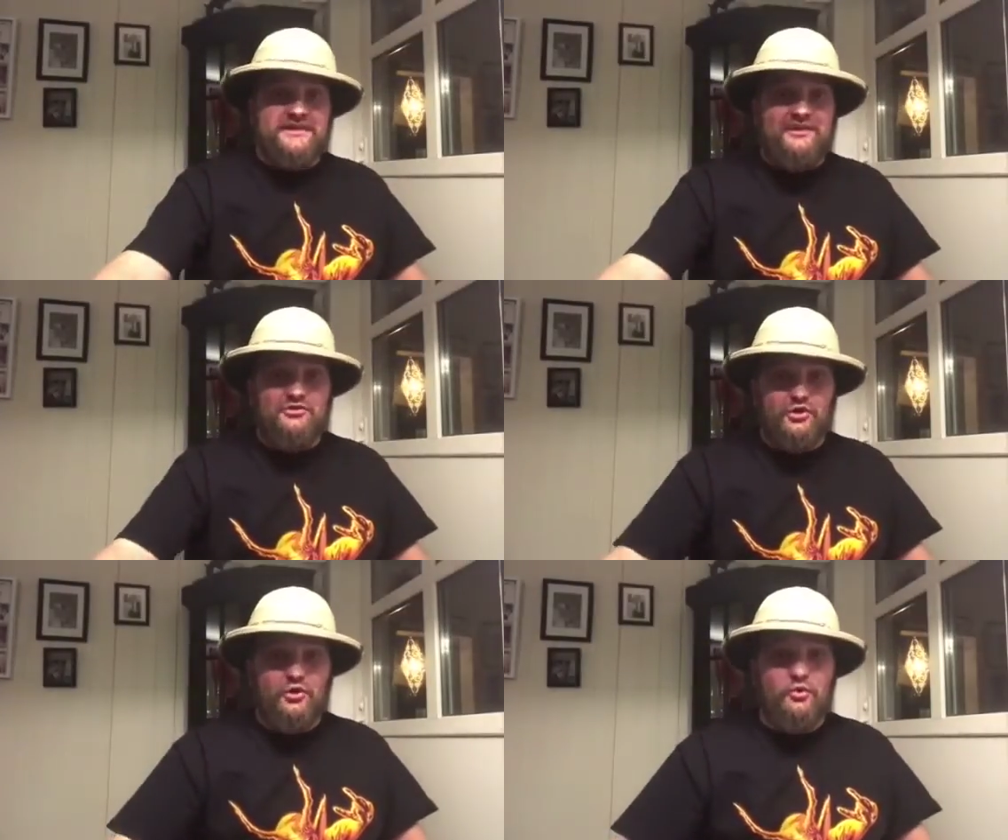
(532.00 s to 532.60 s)

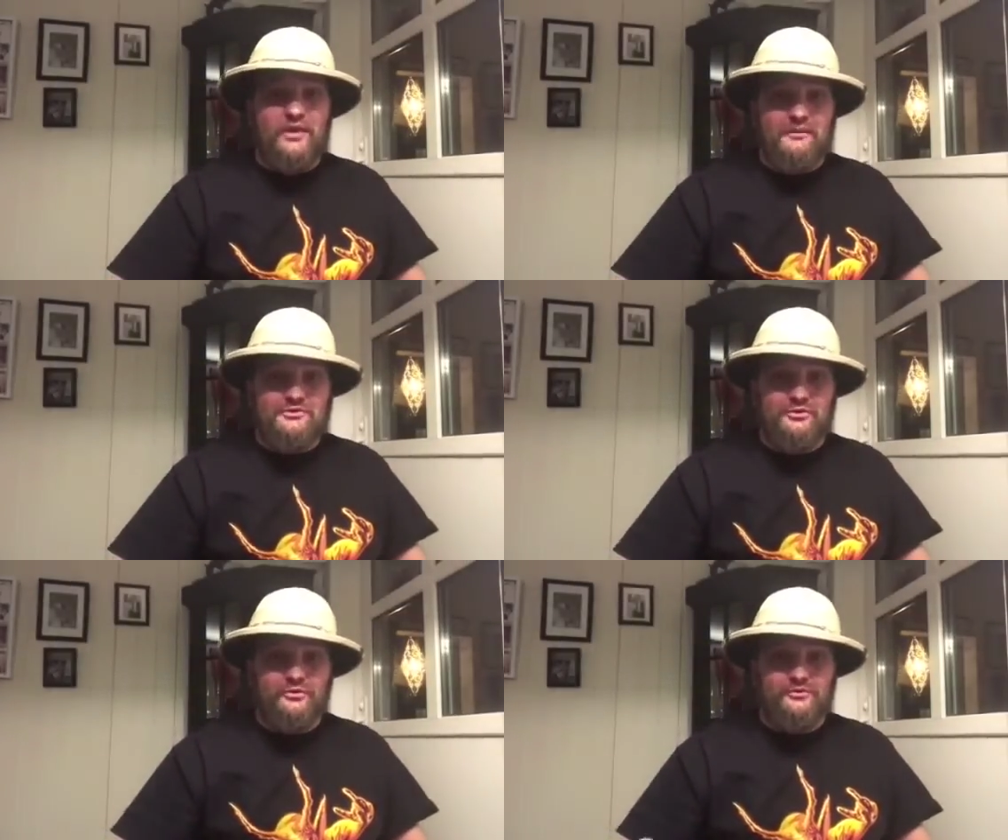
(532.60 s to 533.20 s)
that was a cool
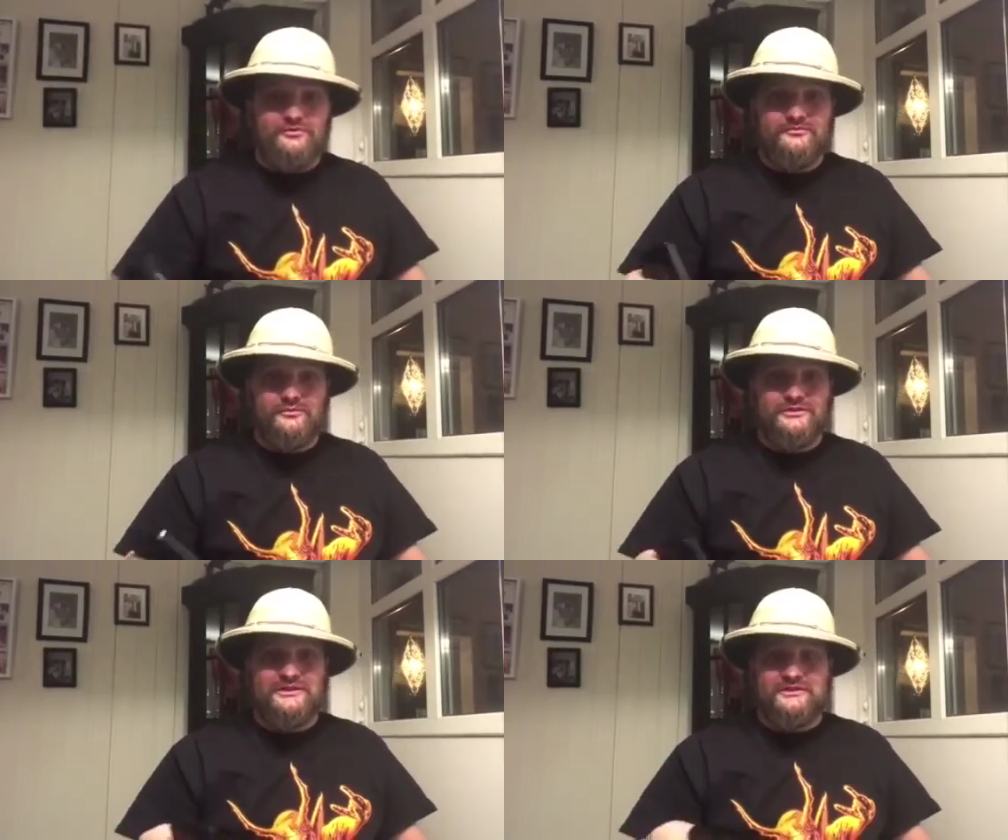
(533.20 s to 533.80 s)
episode,
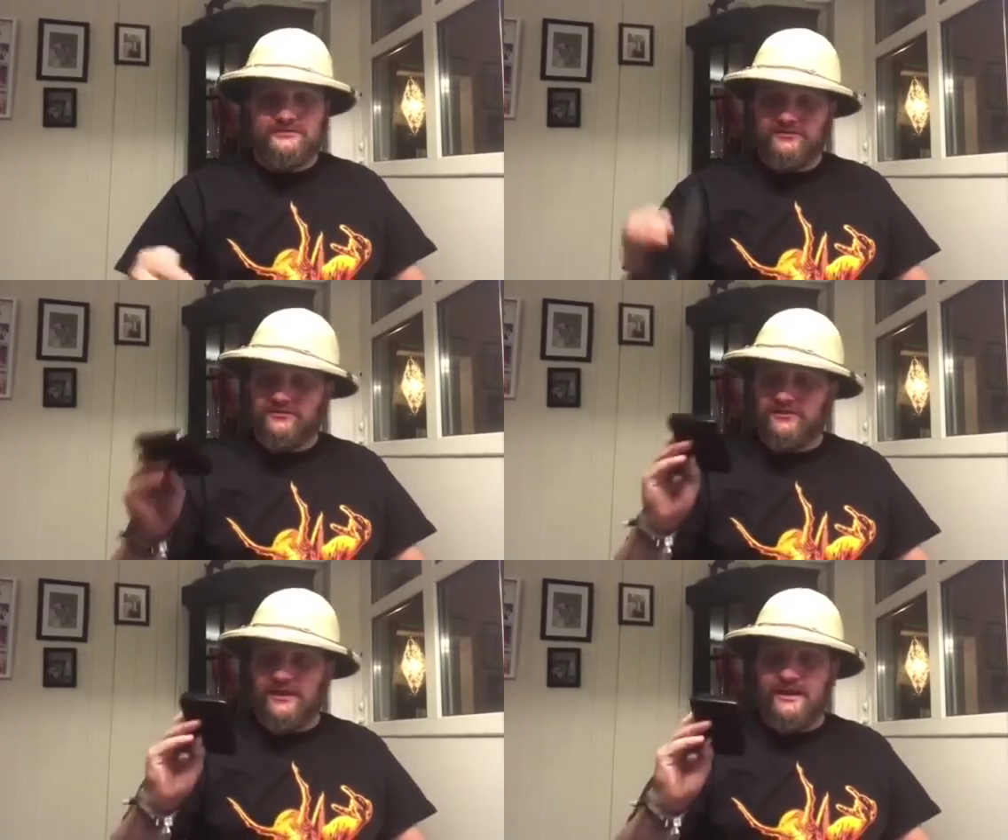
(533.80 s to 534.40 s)
wasn't it?
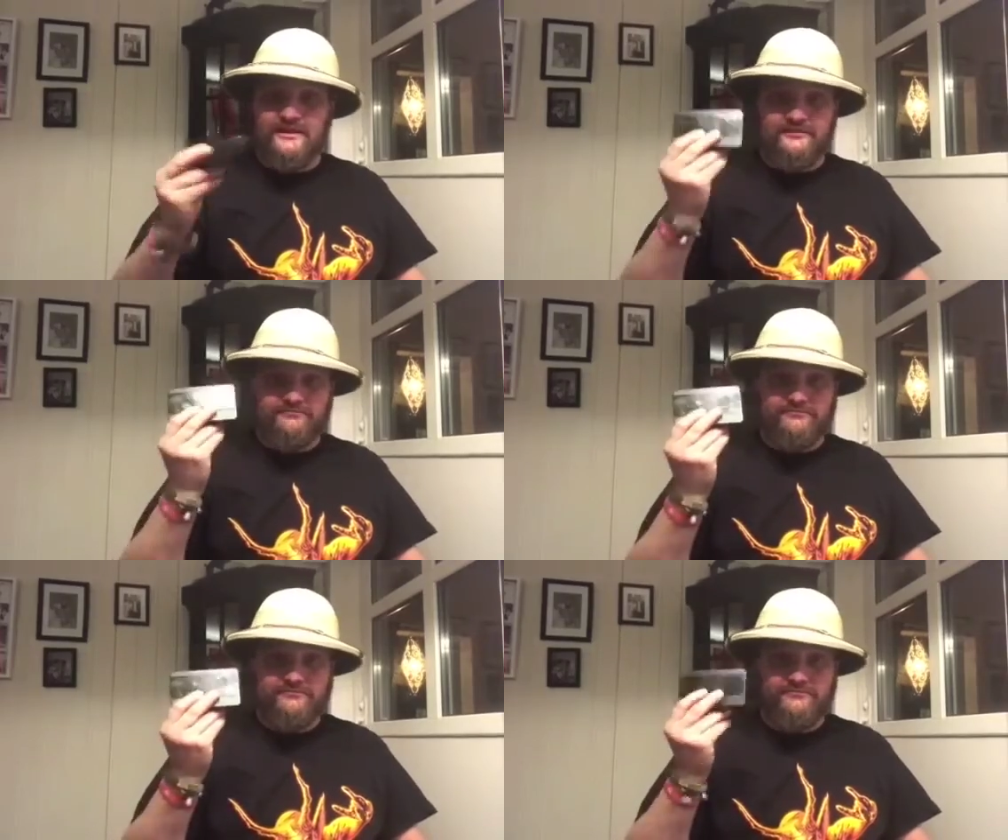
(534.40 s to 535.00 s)
And
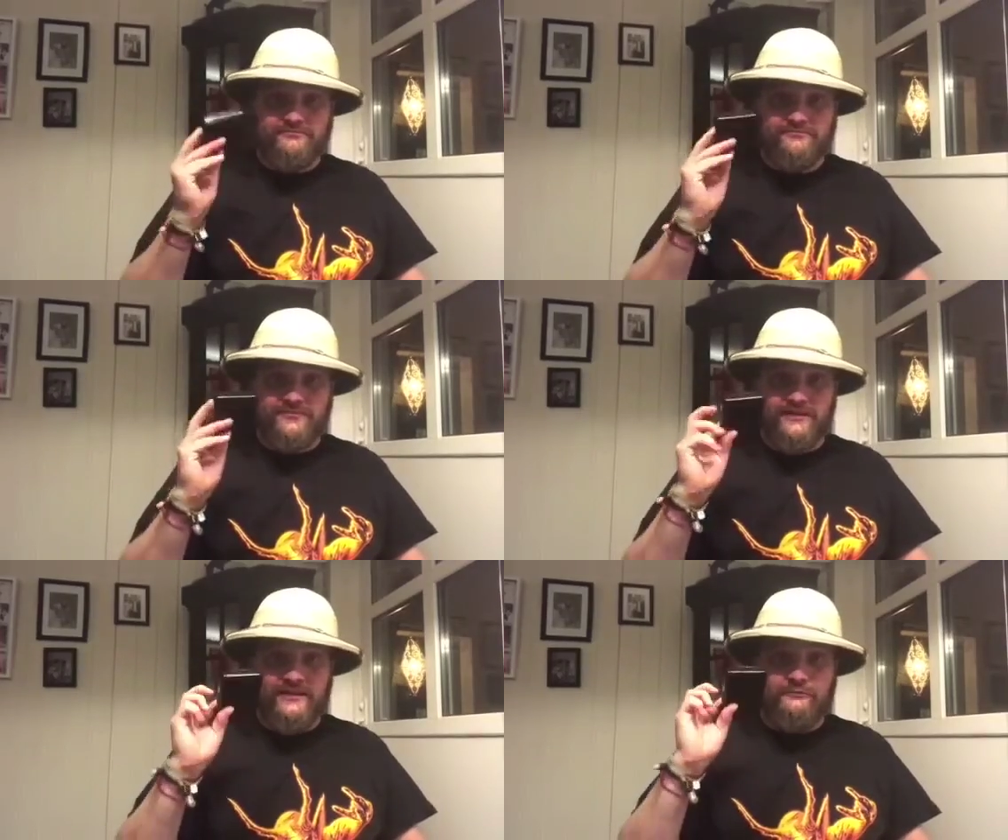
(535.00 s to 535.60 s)

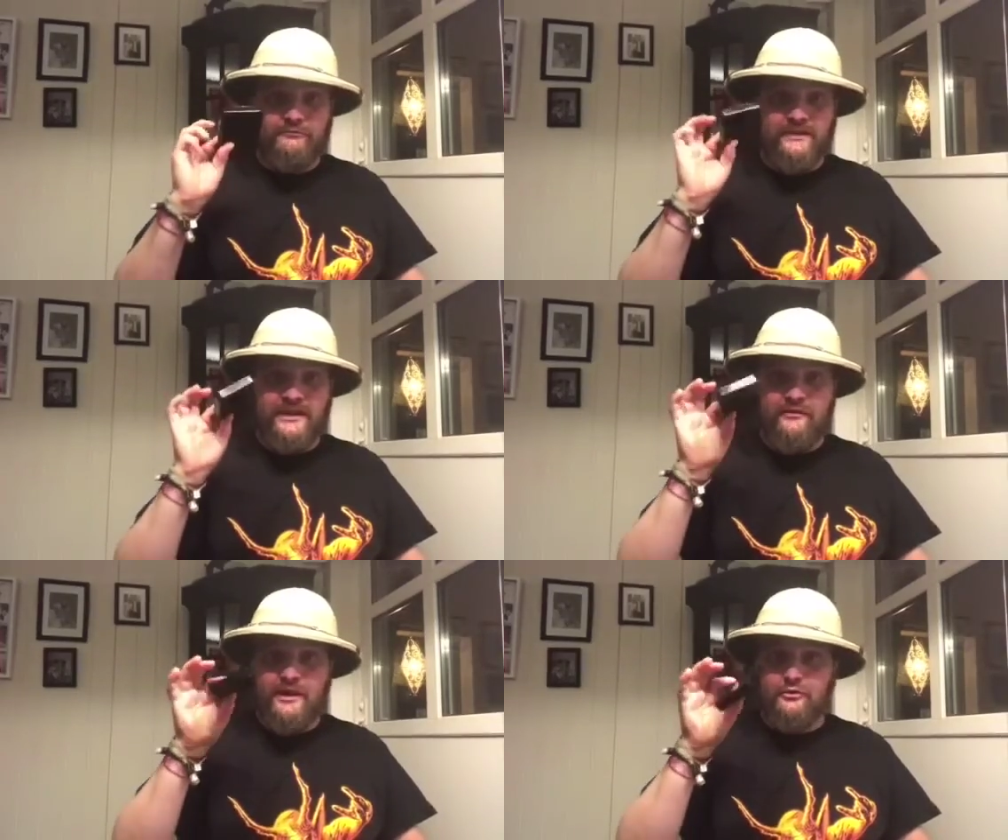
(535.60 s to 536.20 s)
little
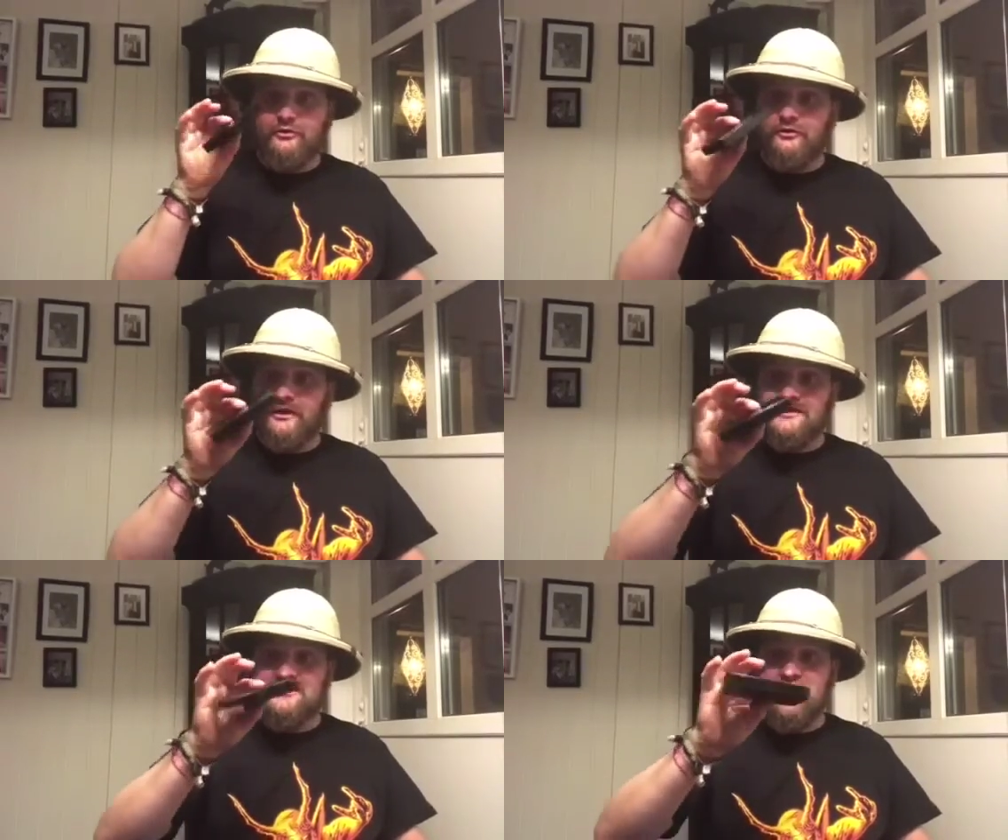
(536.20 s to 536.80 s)
mini
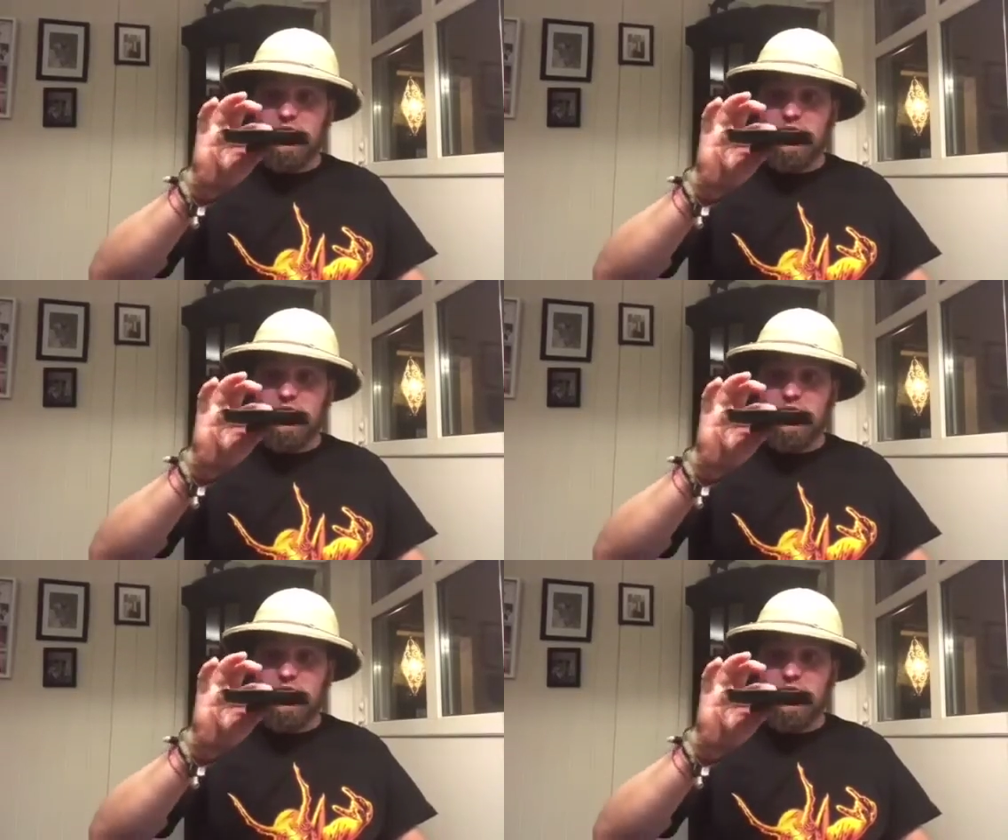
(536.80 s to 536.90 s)
router has